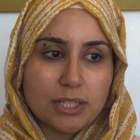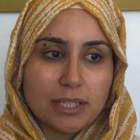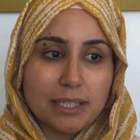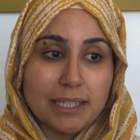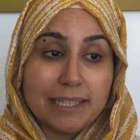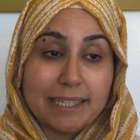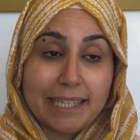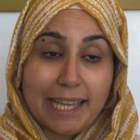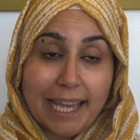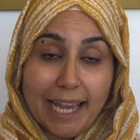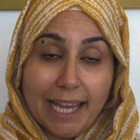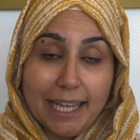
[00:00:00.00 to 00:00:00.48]

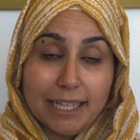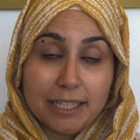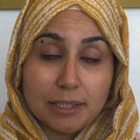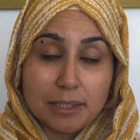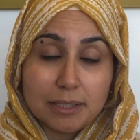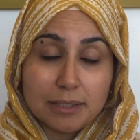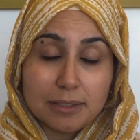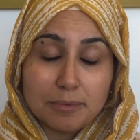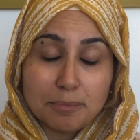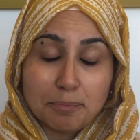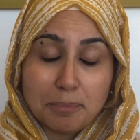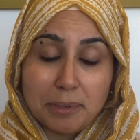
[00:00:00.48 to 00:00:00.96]
it can
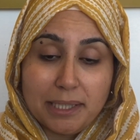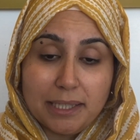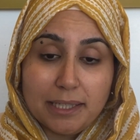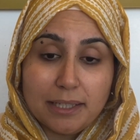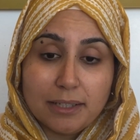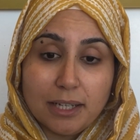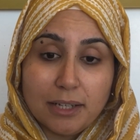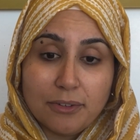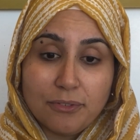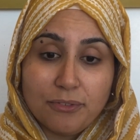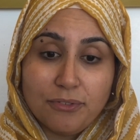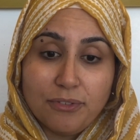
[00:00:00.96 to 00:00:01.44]
be
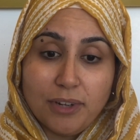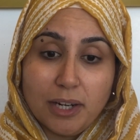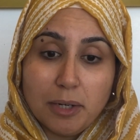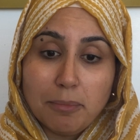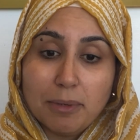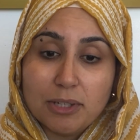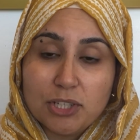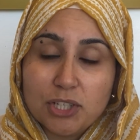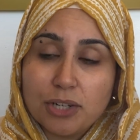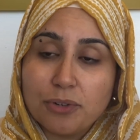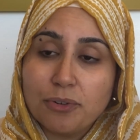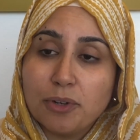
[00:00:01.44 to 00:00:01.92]
very
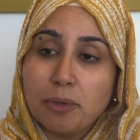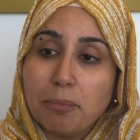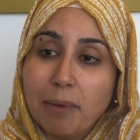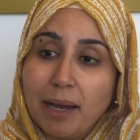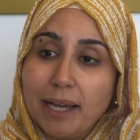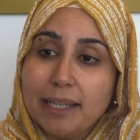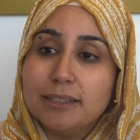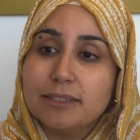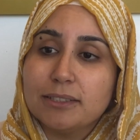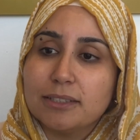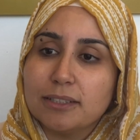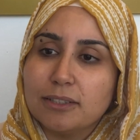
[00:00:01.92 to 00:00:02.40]
much a
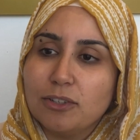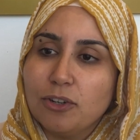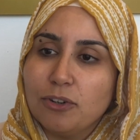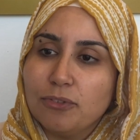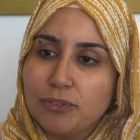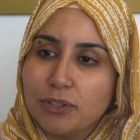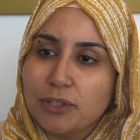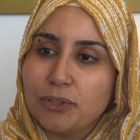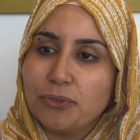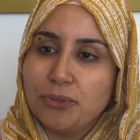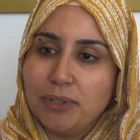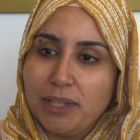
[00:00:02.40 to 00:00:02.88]
reminder of
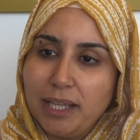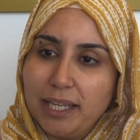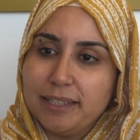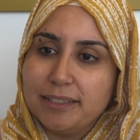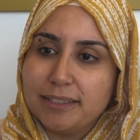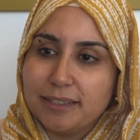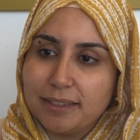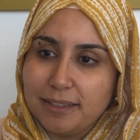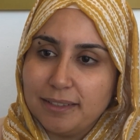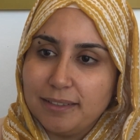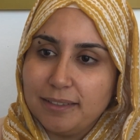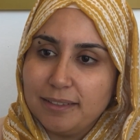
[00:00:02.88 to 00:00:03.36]
the
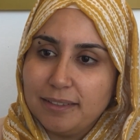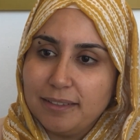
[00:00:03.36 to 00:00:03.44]
Creator.